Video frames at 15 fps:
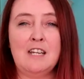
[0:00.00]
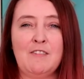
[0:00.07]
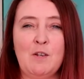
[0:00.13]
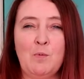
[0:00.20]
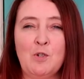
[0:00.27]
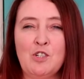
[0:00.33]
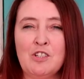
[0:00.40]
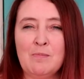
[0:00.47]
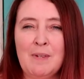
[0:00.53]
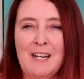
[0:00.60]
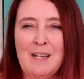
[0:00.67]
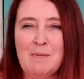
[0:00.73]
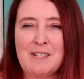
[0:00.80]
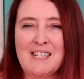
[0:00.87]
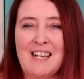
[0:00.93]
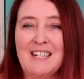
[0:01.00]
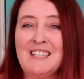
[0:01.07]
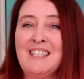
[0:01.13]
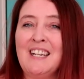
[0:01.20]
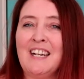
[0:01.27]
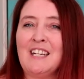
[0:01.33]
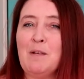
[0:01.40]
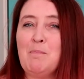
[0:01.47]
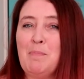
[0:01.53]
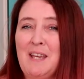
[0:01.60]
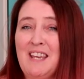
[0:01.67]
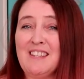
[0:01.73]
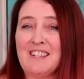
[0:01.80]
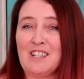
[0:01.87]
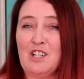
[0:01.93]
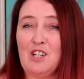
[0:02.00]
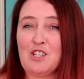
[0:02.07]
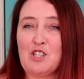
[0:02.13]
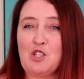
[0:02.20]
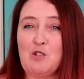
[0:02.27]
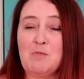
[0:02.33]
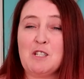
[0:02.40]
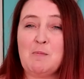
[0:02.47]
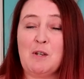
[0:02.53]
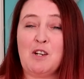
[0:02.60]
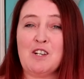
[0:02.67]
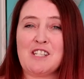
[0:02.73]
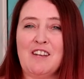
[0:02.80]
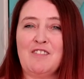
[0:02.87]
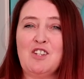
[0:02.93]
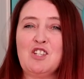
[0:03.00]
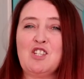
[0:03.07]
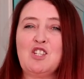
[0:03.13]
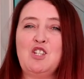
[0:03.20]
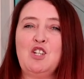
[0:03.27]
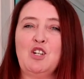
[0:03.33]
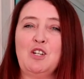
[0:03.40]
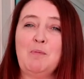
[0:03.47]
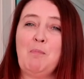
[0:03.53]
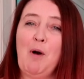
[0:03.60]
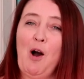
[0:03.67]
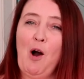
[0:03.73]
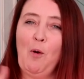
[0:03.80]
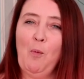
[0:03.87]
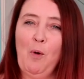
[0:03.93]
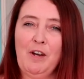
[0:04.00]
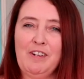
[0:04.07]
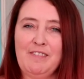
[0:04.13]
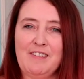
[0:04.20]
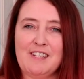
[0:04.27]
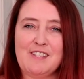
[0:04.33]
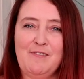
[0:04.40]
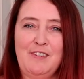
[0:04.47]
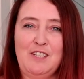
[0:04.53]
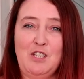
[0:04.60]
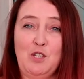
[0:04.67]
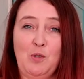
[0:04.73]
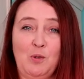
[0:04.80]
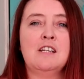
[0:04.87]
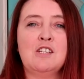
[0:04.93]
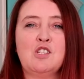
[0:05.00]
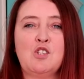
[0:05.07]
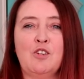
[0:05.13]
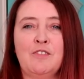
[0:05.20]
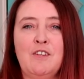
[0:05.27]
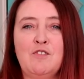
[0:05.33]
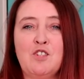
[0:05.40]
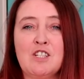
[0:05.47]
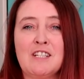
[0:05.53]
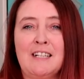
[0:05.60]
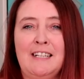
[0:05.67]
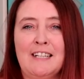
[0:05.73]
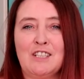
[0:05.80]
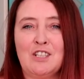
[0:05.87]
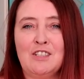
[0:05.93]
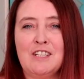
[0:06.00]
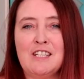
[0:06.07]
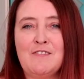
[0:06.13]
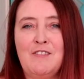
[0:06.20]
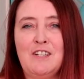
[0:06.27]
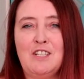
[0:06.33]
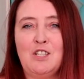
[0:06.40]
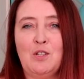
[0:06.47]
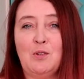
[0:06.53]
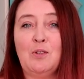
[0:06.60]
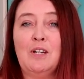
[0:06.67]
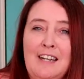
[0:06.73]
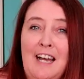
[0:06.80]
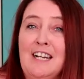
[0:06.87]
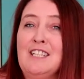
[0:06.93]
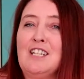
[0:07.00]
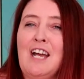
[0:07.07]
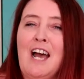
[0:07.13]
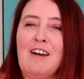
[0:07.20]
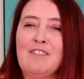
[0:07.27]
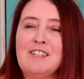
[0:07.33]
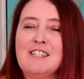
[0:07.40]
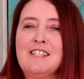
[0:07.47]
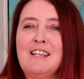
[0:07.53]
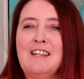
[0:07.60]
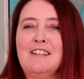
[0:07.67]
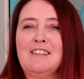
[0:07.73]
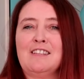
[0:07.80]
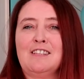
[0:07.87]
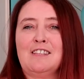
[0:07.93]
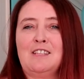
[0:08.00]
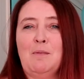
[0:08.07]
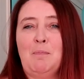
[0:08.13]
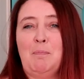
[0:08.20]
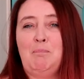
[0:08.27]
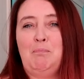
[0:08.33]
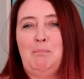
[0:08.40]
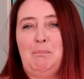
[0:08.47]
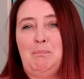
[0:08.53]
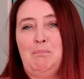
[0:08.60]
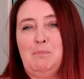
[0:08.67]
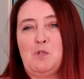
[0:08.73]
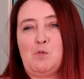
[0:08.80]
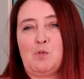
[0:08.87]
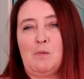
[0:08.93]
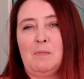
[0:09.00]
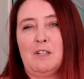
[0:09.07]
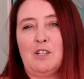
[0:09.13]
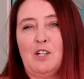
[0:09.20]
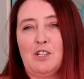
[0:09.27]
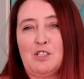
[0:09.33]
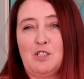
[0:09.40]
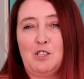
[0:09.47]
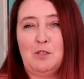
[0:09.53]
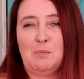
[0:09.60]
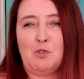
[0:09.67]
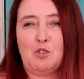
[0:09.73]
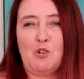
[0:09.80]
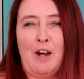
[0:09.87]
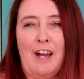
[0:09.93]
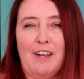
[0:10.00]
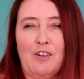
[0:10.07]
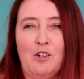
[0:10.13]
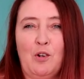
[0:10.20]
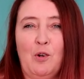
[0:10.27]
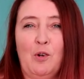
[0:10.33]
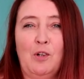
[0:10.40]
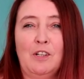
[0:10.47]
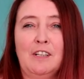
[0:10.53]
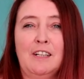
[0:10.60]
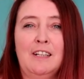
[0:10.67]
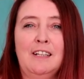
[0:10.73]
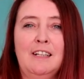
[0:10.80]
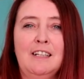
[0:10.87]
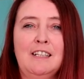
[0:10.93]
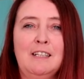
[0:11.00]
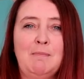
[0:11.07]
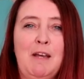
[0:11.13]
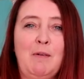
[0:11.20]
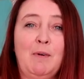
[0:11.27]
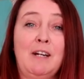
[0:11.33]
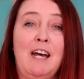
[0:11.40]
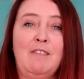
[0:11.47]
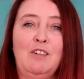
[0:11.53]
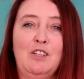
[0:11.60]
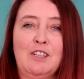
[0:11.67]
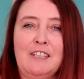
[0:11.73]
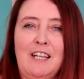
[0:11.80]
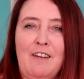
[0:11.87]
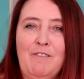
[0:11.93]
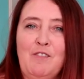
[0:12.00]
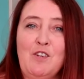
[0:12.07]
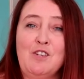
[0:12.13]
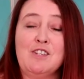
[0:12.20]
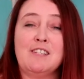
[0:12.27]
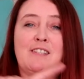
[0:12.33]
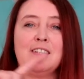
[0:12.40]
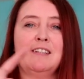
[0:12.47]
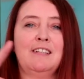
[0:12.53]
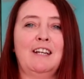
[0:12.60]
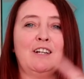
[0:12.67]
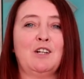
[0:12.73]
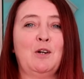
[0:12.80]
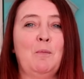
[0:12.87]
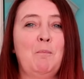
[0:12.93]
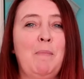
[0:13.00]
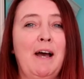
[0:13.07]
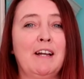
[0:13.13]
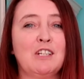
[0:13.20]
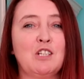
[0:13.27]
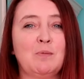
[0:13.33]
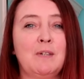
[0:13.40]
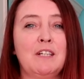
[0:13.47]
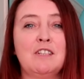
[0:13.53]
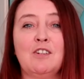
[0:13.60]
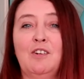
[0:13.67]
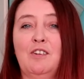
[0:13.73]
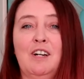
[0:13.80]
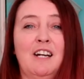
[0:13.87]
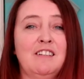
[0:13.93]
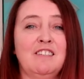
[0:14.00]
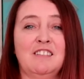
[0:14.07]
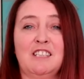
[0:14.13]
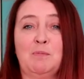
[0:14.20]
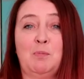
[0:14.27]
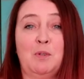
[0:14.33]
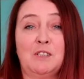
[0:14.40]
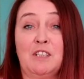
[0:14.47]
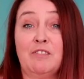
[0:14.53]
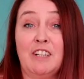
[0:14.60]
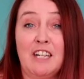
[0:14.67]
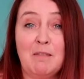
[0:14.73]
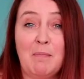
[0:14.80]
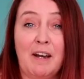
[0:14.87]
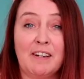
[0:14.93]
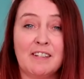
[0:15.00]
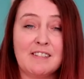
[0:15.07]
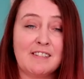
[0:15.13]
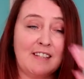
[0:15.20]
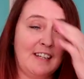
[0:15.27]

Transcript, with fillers: If you're wondering why I'm standing here in a bathing costume, it's because I've just done part one of this video. So if you've just clicked on this video and you haven't seen the swimming costume try on haul, you might want to have a look at that first and then come back to it, or I don't suppose it really matters.